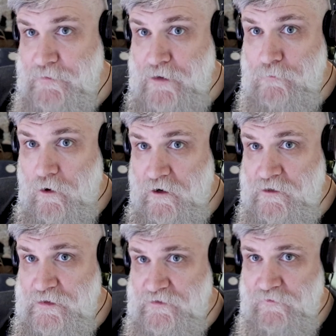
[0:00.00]
to make
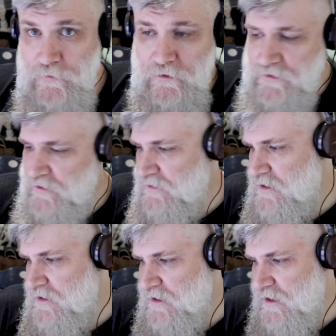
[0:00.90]
arguments for both, I
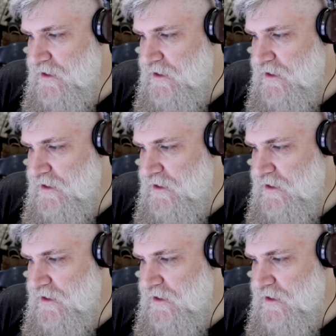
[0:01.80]
think,